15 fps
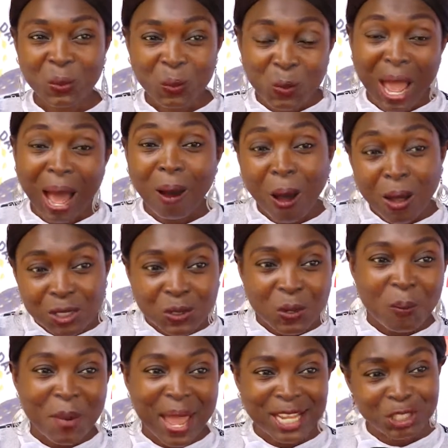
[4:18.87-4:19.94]
We are
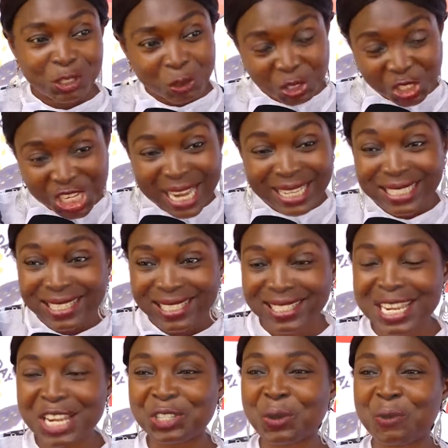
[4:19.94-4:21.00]
also meant to change this
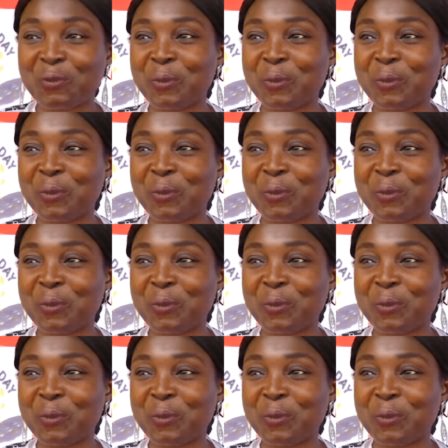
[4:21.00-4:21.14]
nation